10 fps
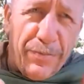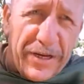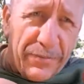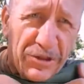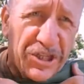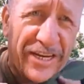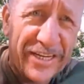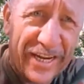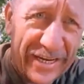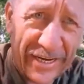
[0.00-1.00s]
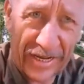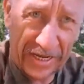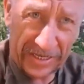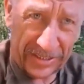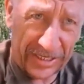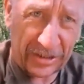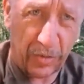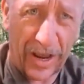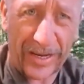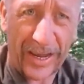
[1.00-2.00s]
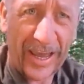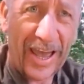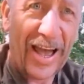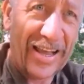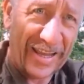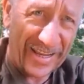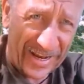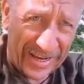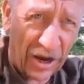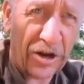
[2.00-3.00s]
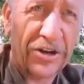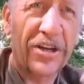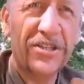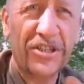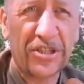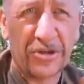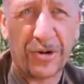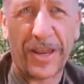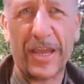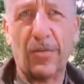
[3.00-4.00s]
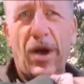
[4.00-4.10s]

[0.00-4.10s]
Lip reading: up, and I'm shaking. This way I can get it on straight